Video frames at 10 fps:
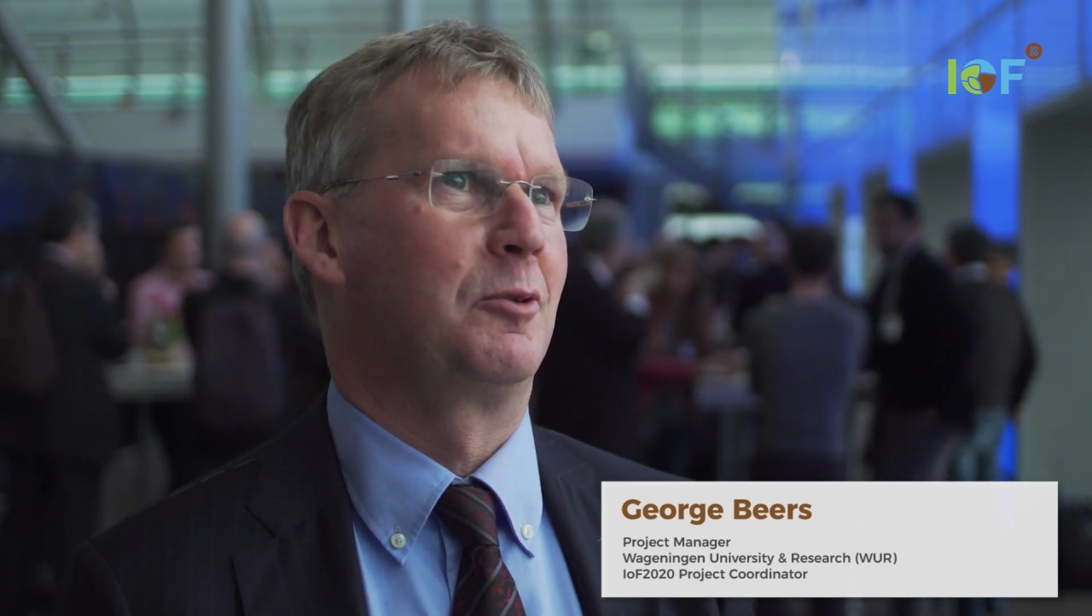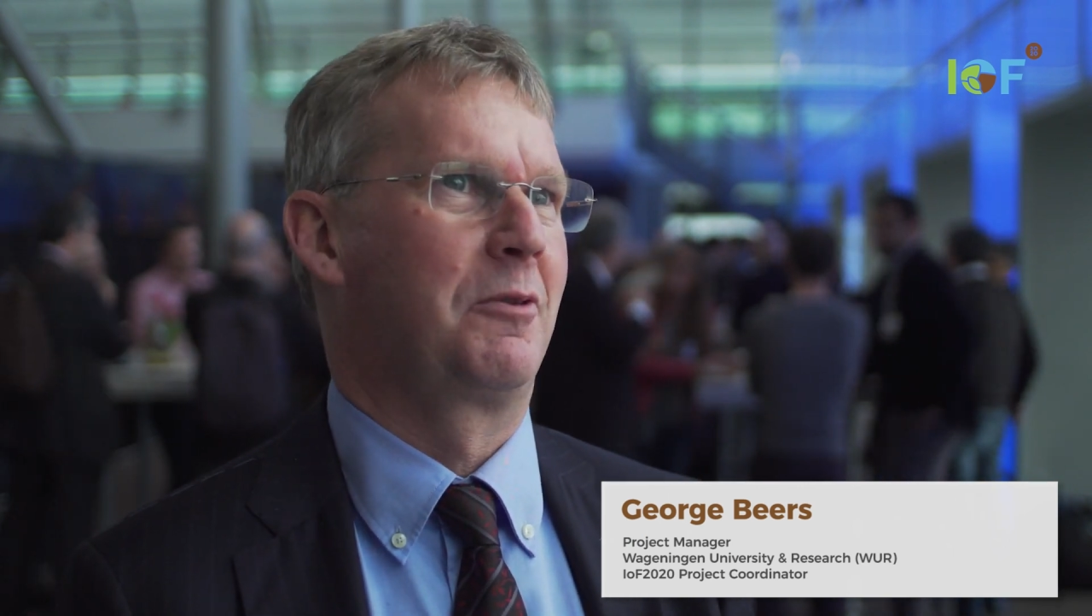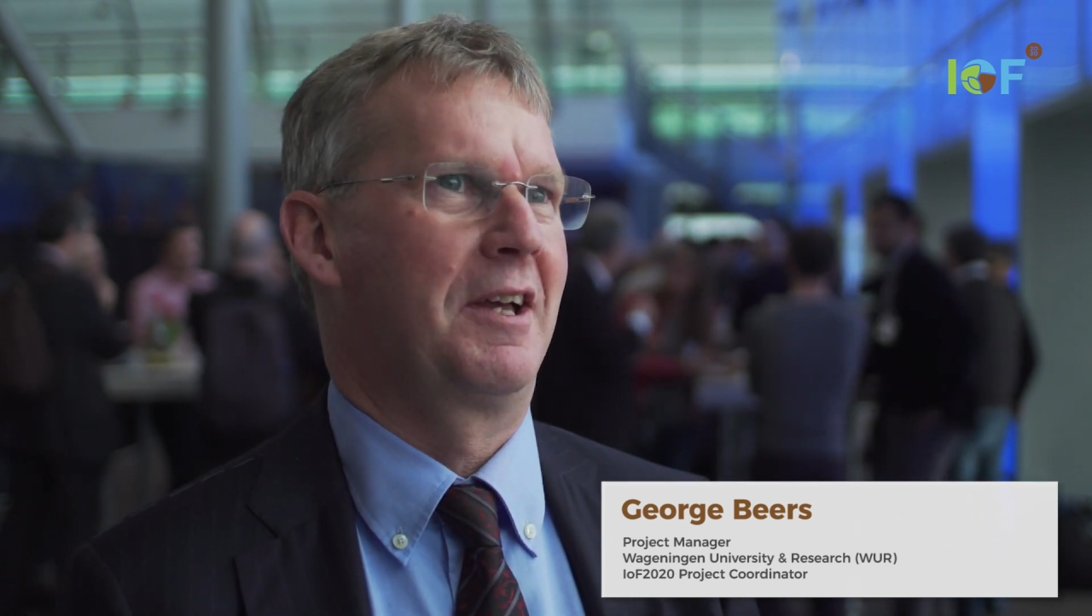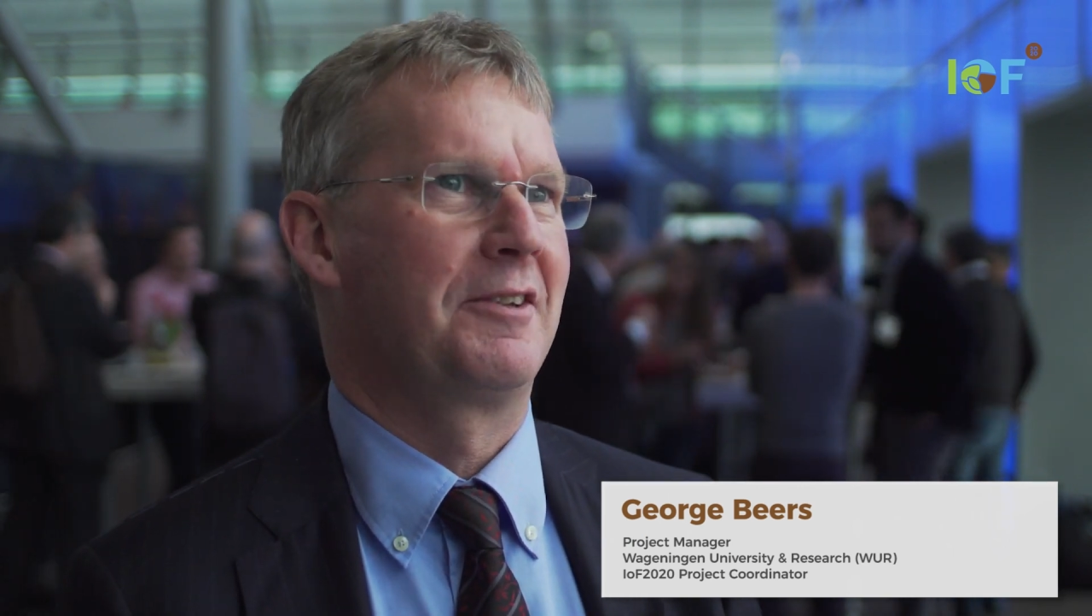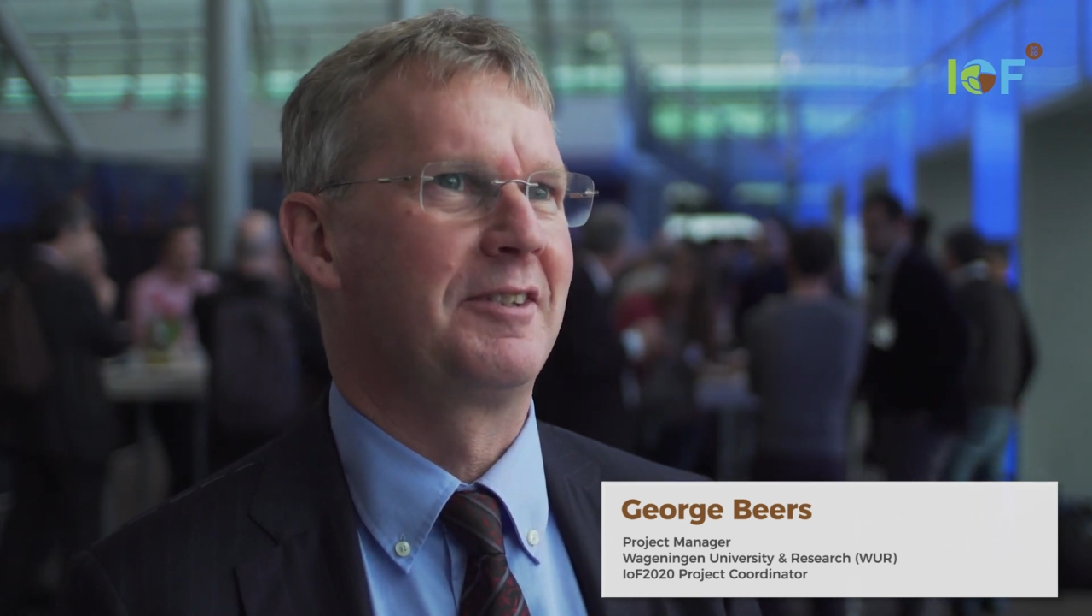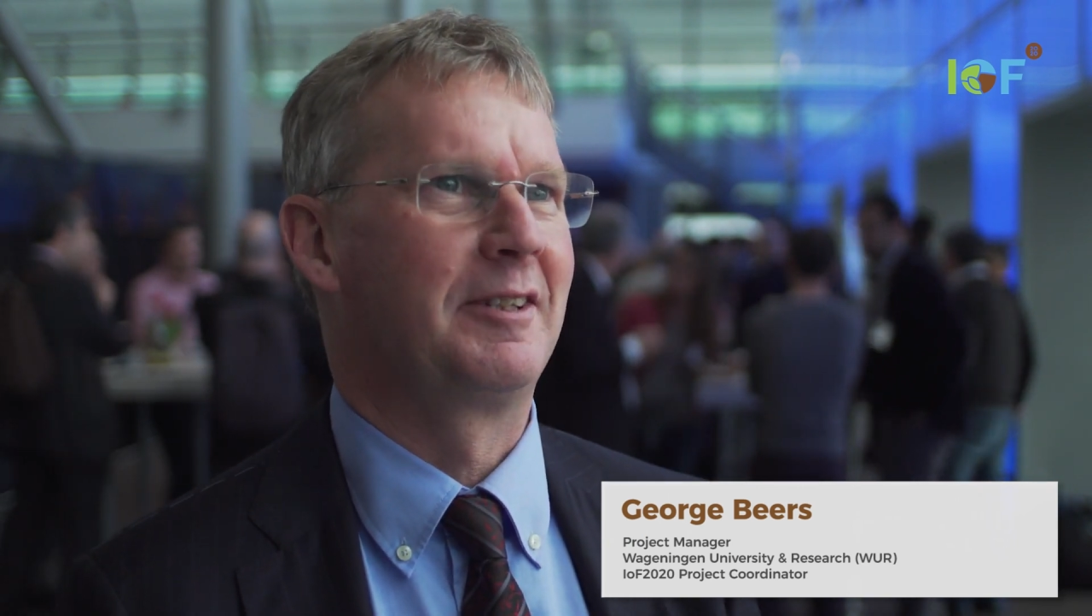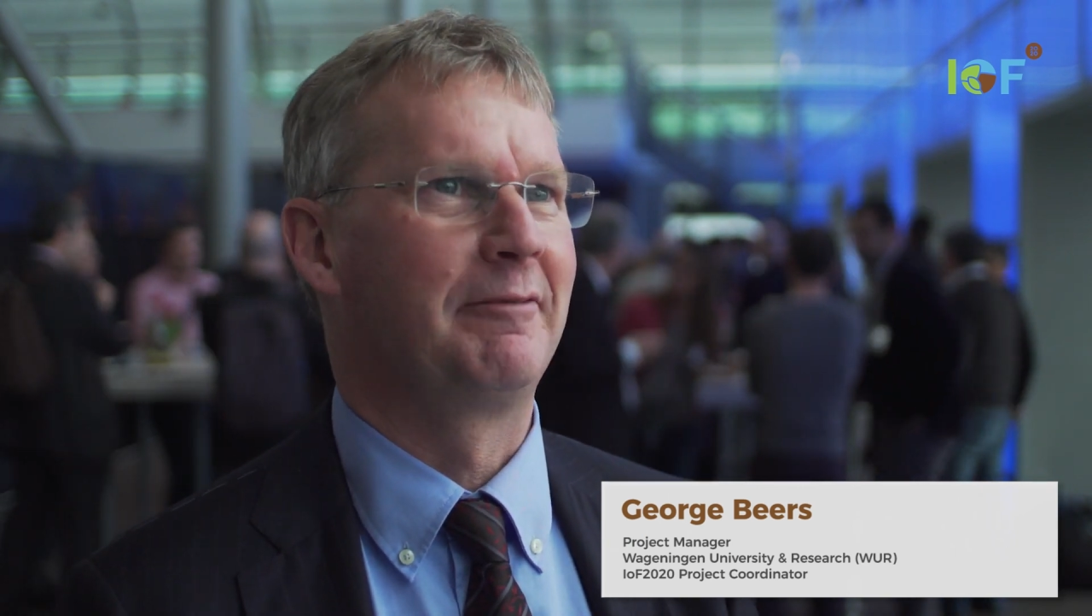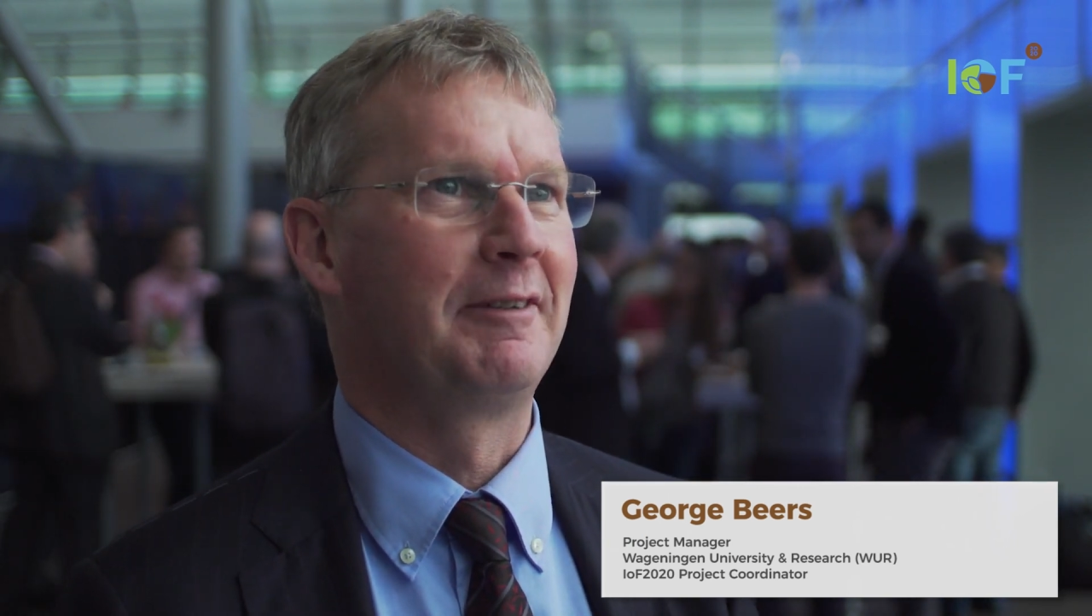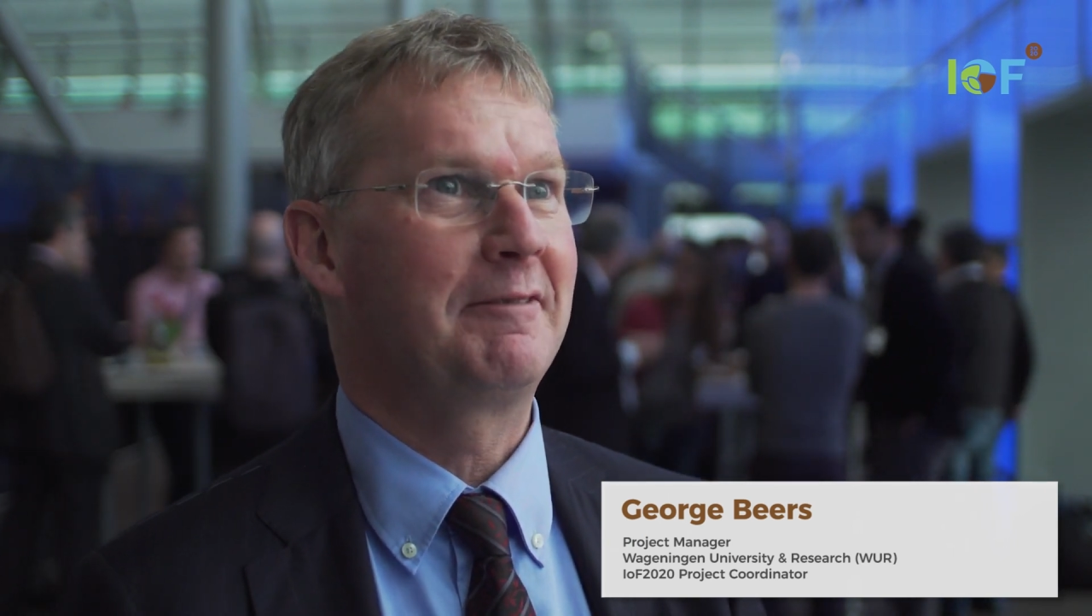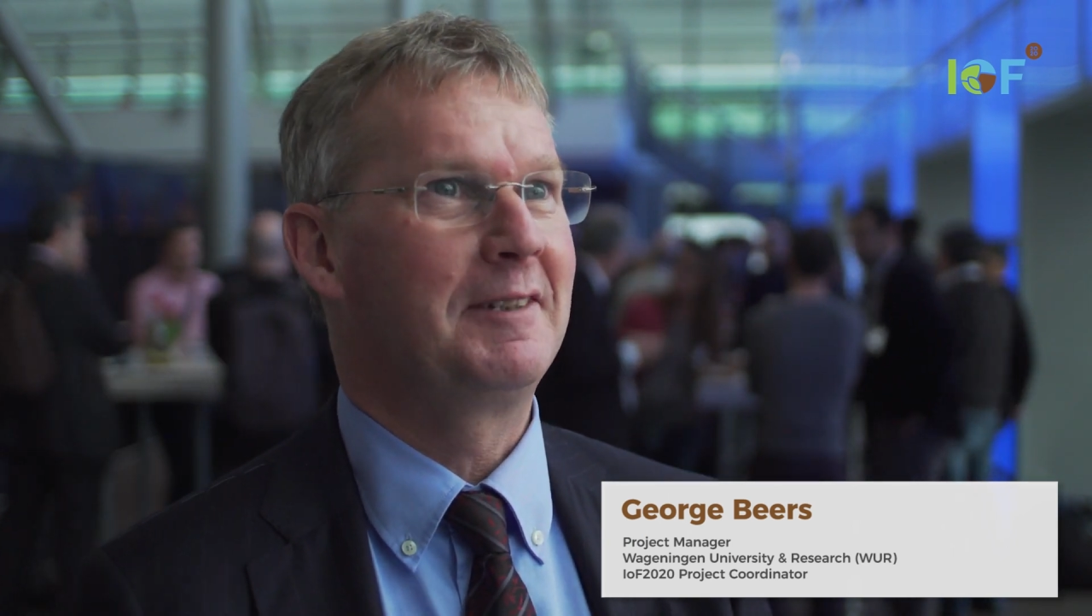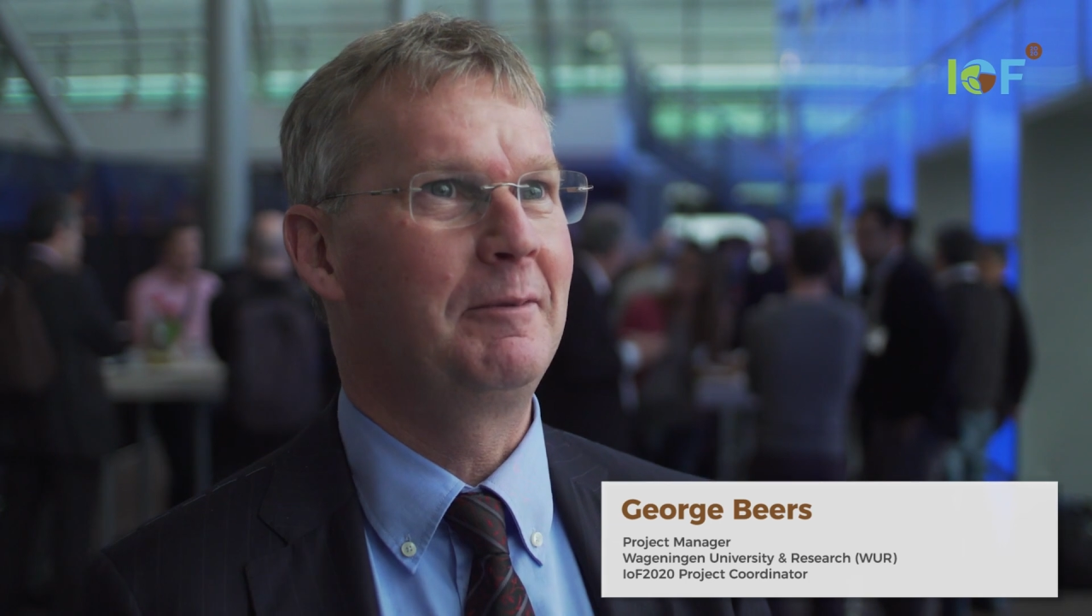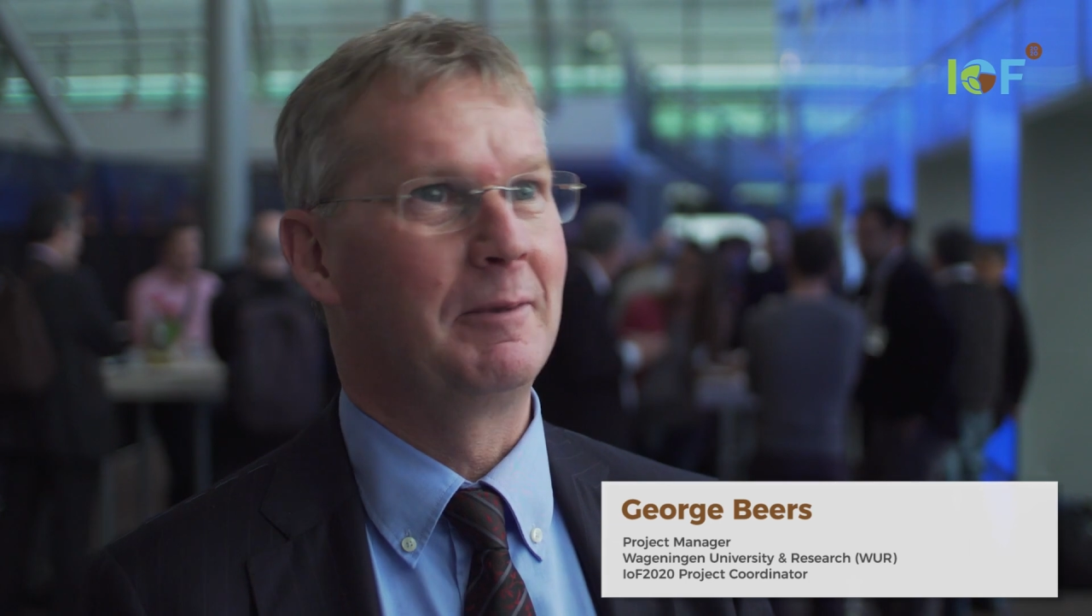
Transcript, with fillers: 2050